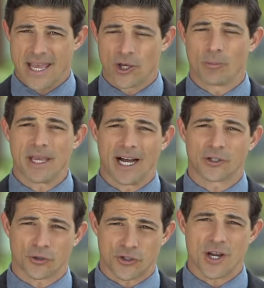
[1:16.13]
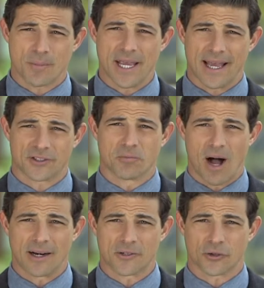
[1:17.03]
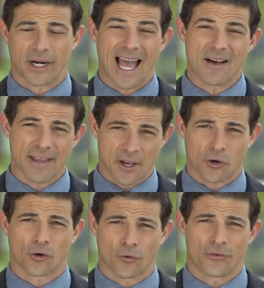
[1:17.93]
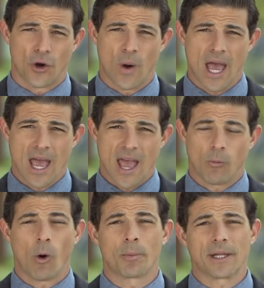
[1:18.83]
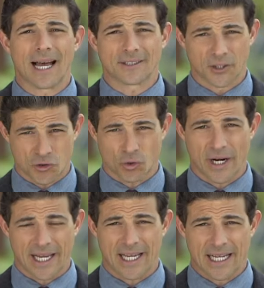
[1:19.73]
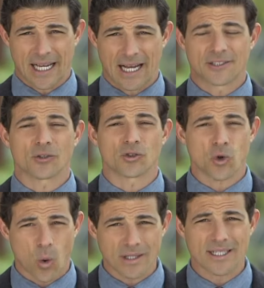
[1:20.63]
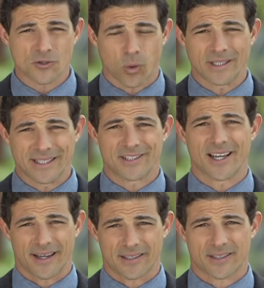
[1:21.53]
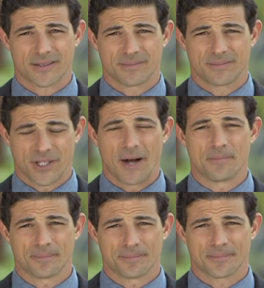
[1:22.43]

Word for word: He'll be under GPS monitoring, have a curfew, and won't be allowed to drink until 2026. Tom.